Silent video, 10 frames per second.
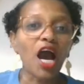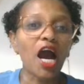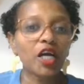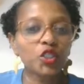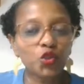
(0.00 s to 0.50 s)

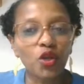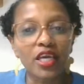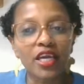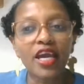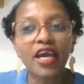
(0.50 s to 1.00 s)

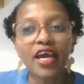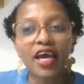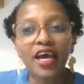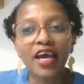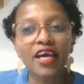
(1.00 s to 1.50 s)
actually
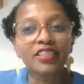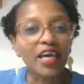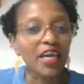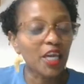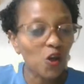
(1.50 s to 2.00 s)

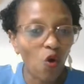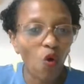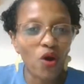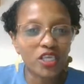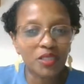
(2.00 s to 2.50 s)
the
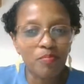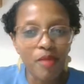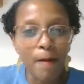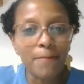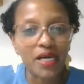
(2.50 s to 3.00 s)
Ecowas
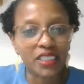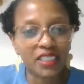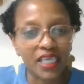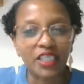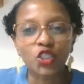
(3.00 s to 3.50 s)
member
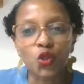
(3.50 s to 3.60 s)
states.